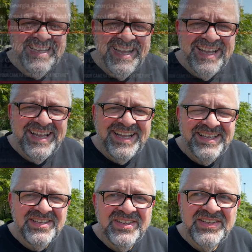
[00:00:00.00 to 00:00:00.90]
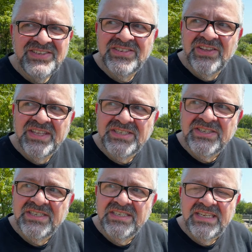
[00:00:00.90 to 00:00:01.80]
Uh, so let's
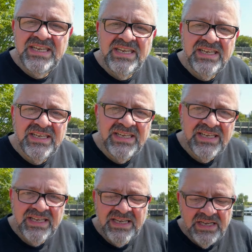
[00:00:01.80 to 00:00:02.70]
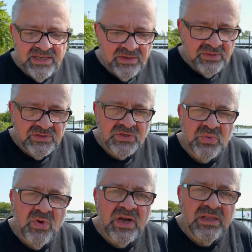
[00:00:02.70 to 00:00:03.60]
just see. We'll just
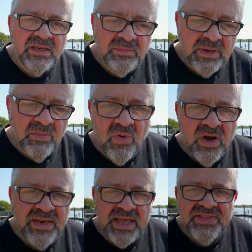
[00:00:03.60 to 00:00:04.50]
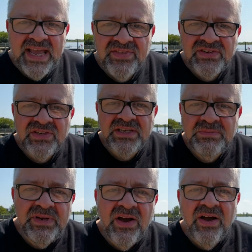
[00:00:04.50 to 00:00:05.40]
walk a little bit more. Now, now the sun's
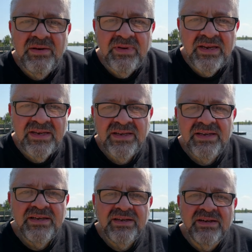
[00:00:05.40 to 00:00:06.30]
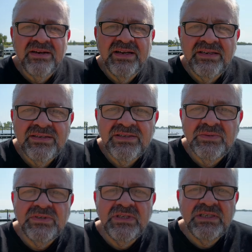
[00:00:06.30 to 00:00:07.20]
behind me. All right, so
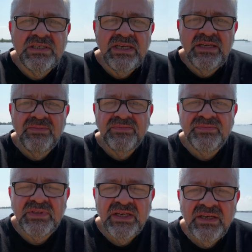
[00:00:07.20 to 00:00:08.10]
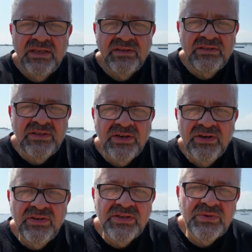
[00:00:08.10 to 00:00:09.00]
we'll just see.
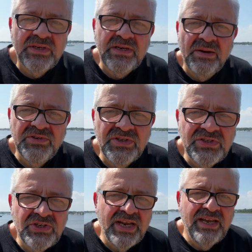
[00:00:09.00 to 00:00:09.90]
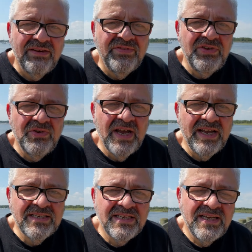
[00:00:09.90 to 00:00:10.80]
Turn this way. I'm just checking for you
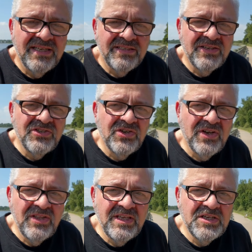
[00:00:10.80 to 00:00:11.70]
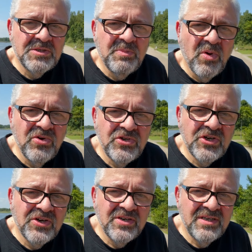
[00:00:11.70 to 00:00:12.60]
guys to show you the
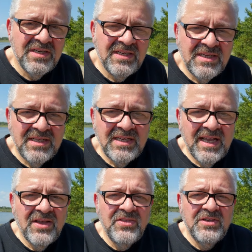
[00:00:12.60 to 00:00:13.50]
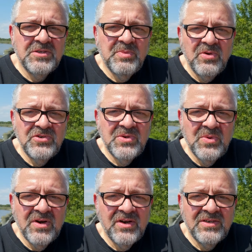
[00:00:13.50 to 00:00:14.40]
exposure, how the exposure
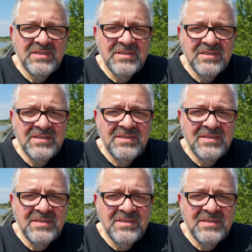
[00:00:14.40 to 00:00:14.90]
works,